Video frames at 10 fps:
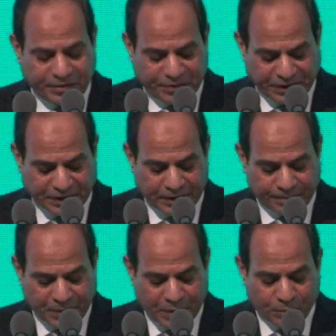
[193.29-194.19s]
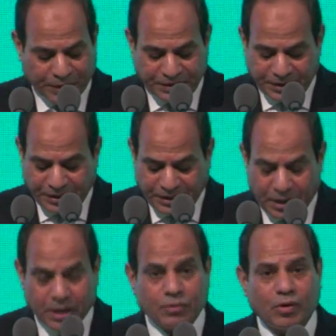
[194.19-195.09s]
is broken
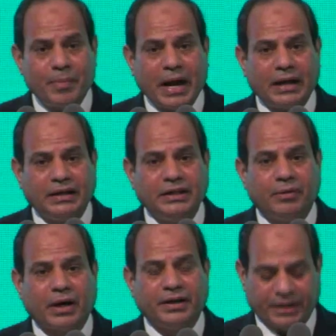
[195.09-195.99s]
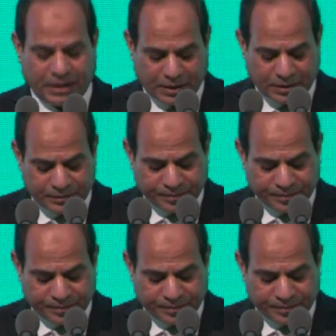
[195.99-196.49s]
nowadays under the pressure from